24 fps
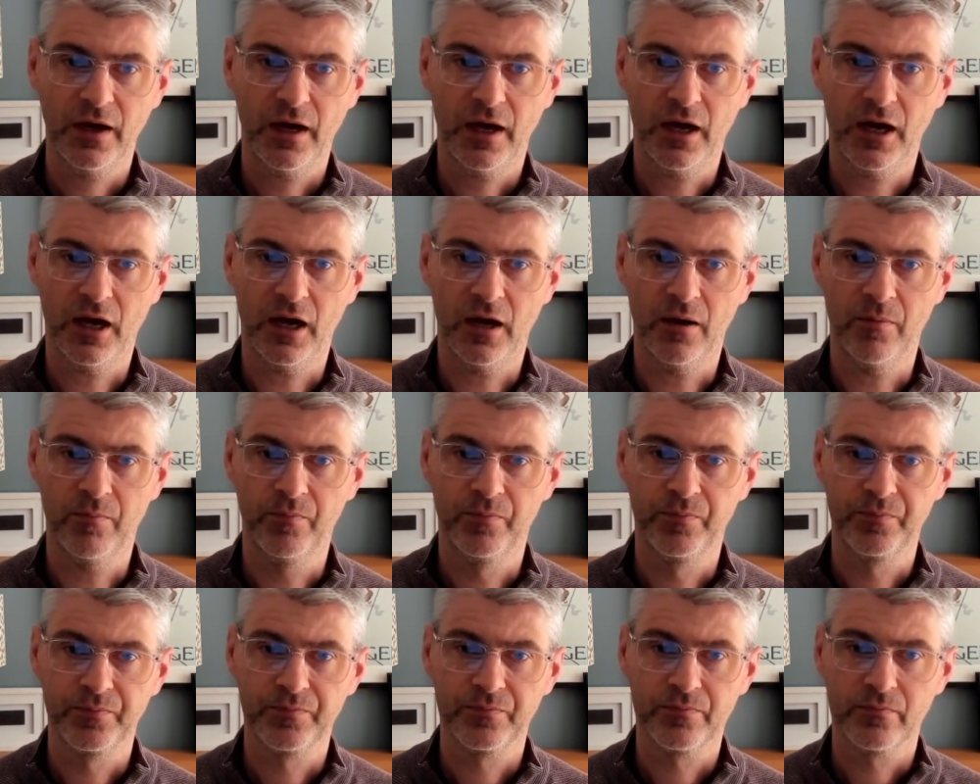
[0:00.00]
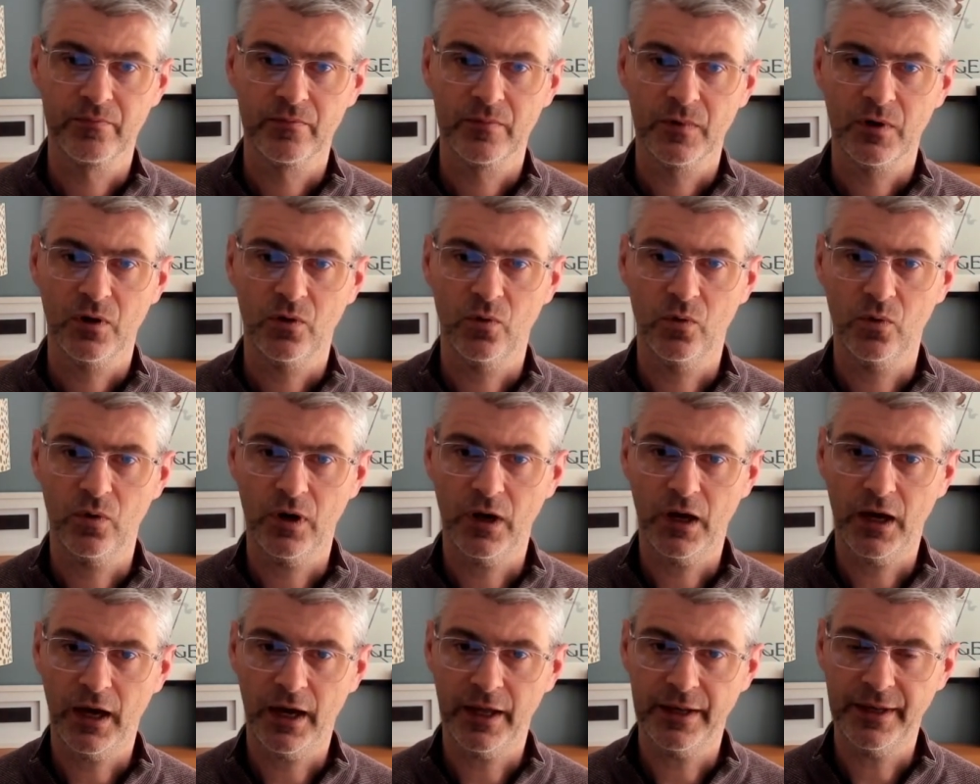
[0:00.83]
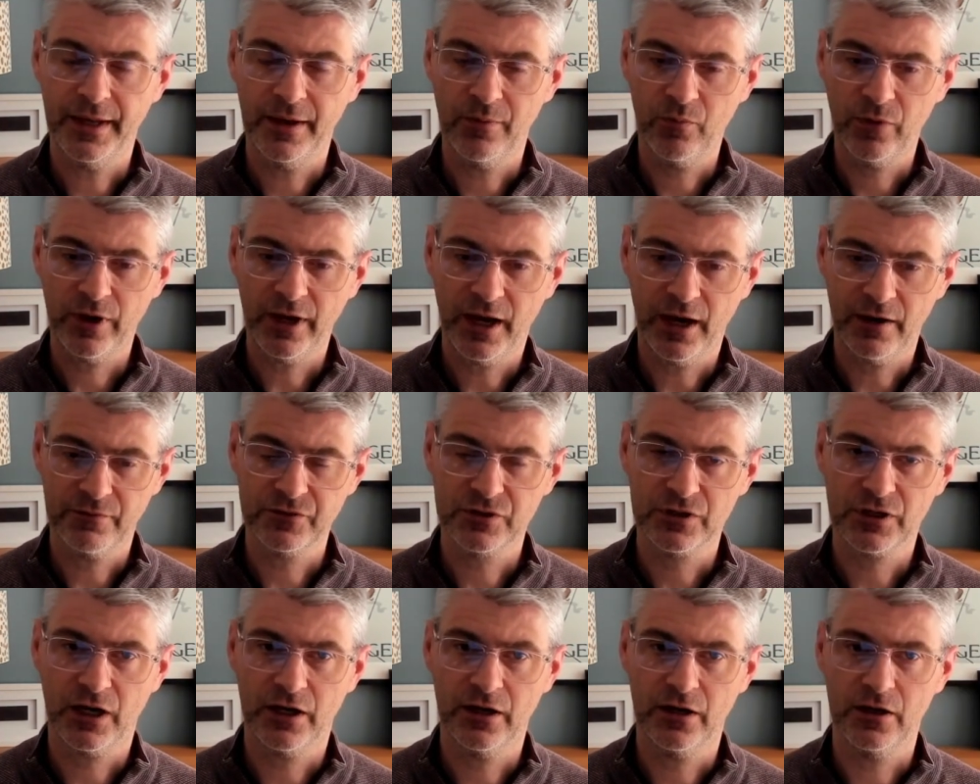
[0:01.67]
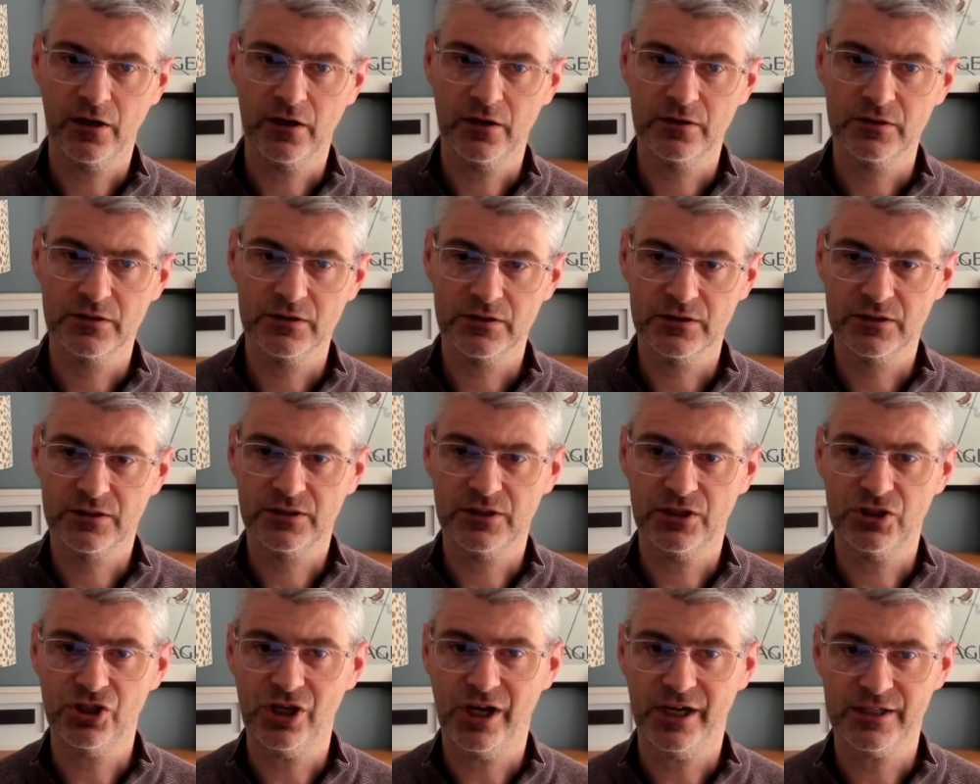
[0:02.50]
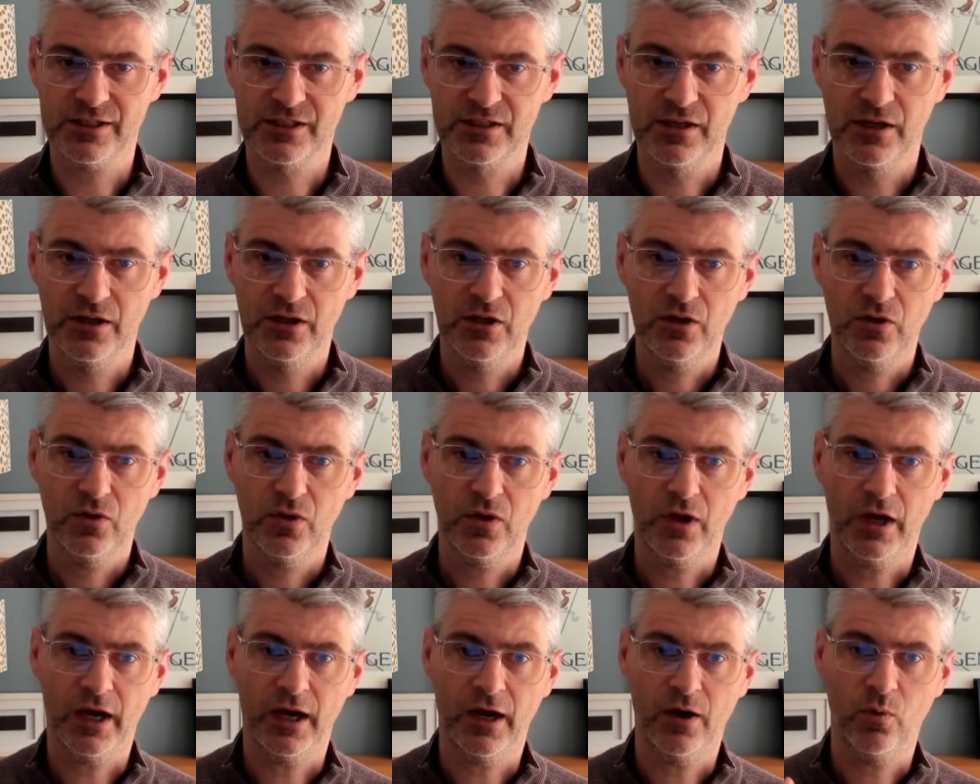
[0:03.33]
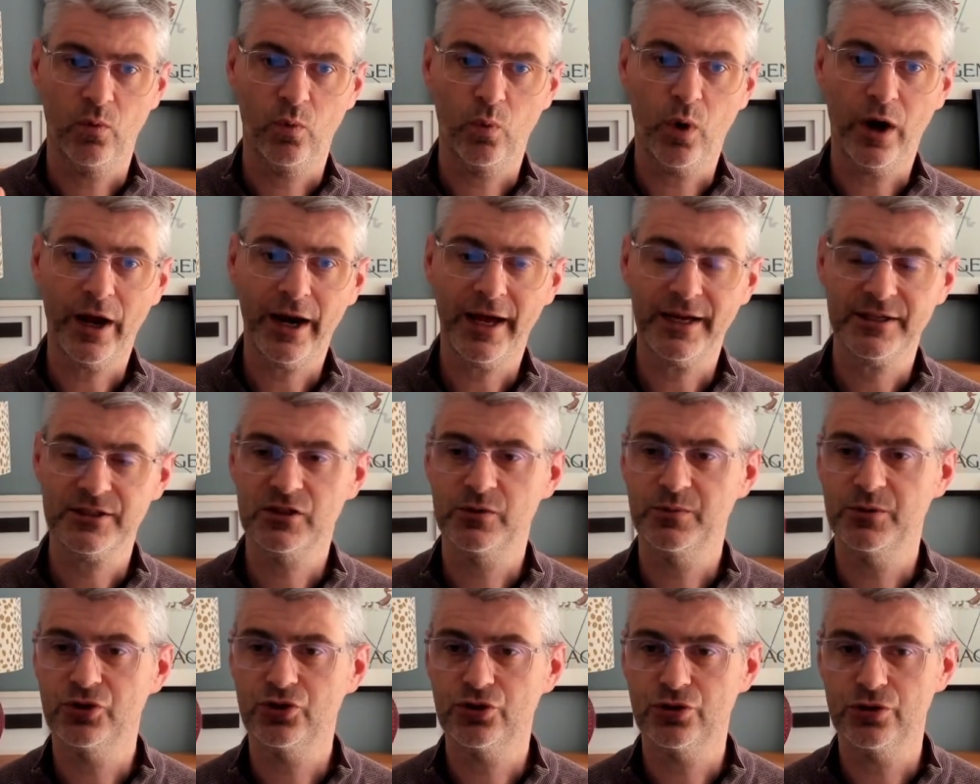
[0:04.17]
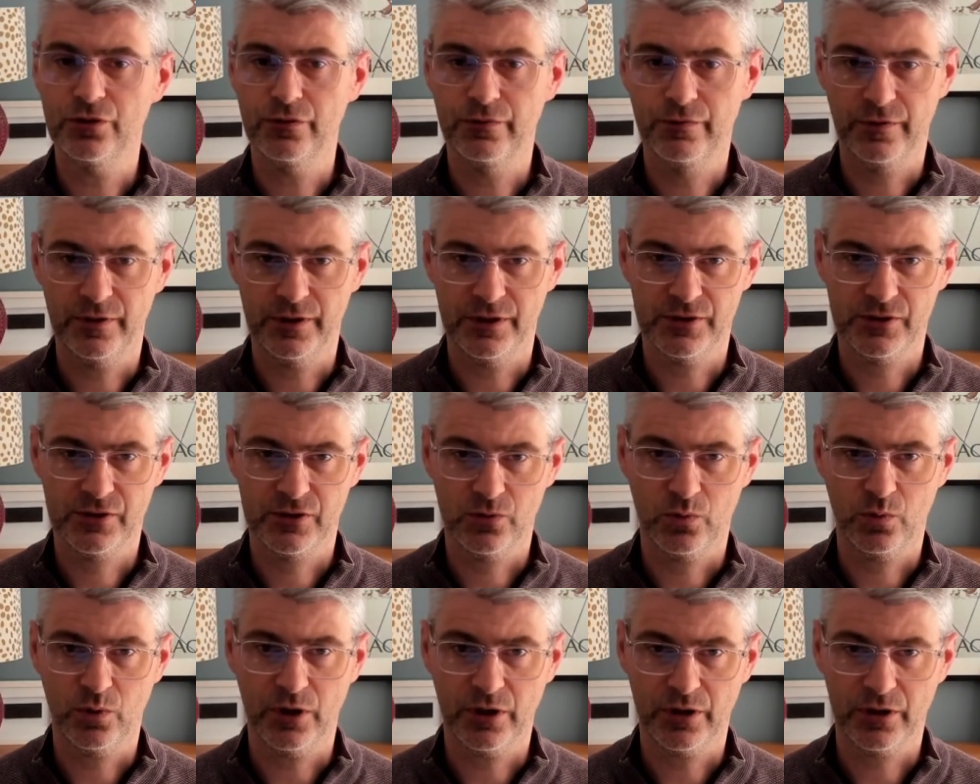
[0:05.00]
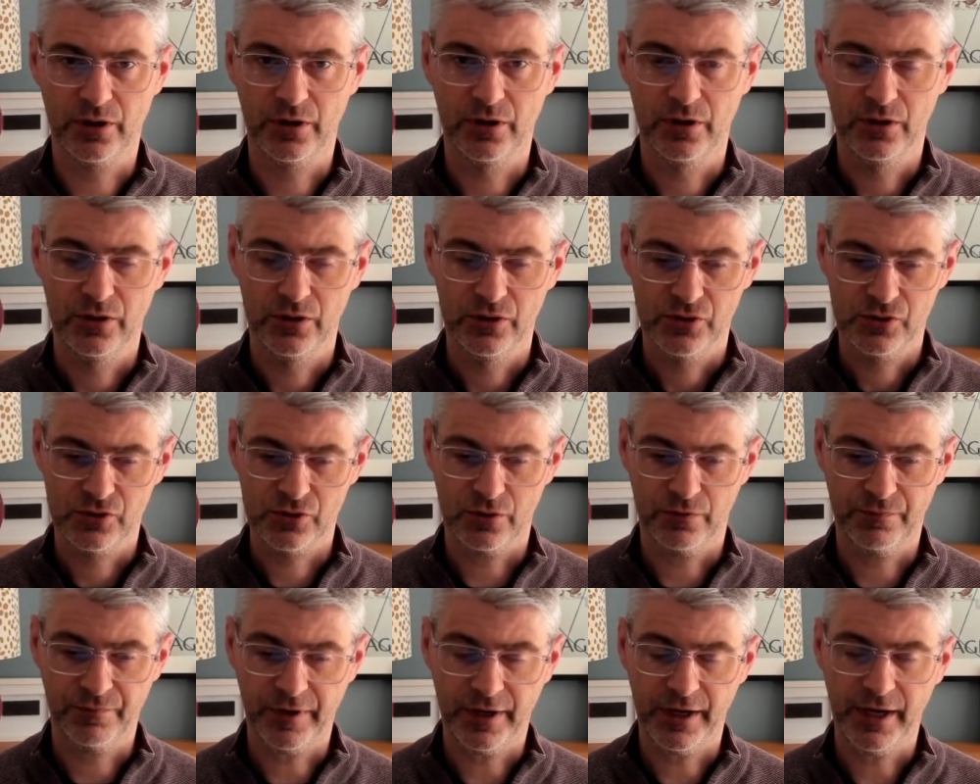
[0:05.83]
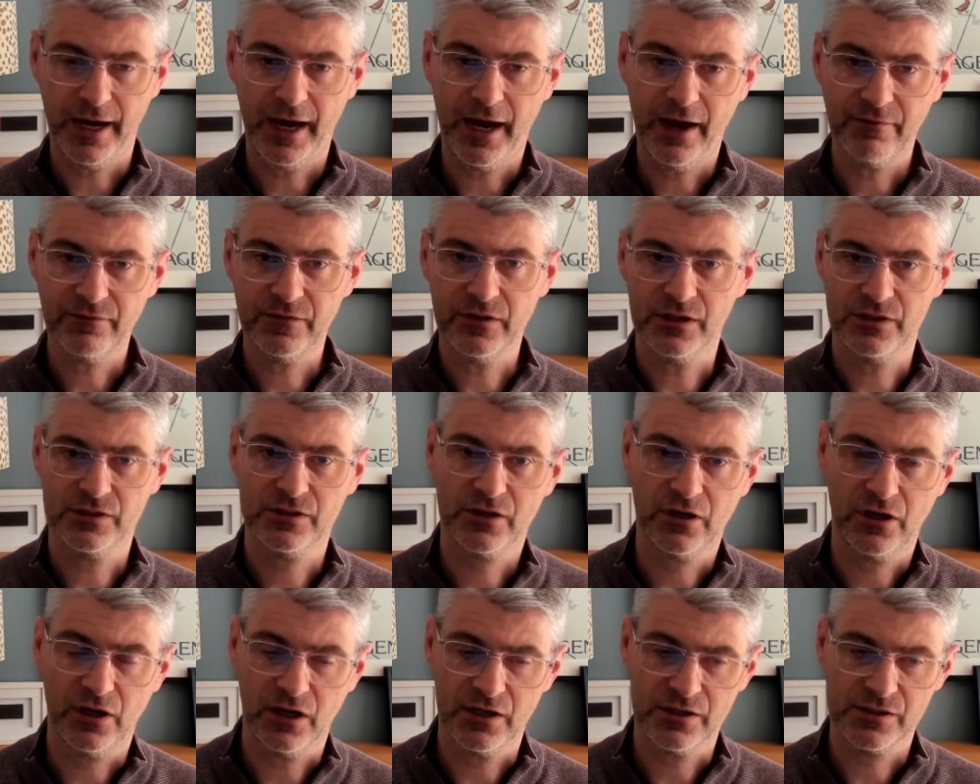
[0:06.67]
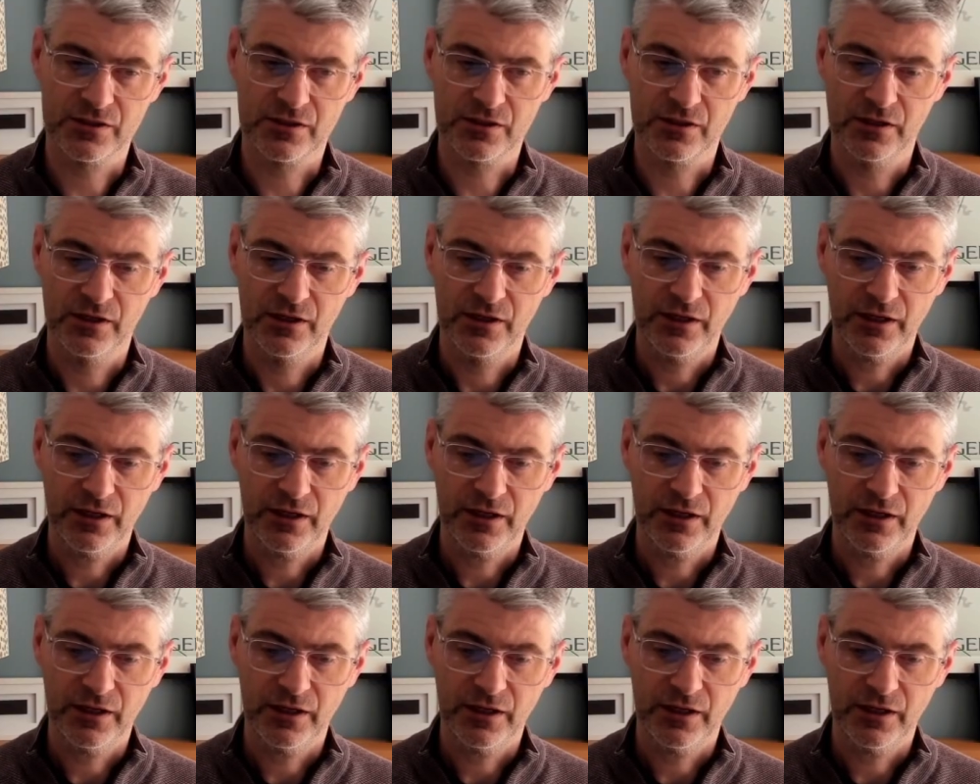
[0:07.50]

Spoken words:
And then we have to kind of suggest what has to be true for this to work. So if I have this cost,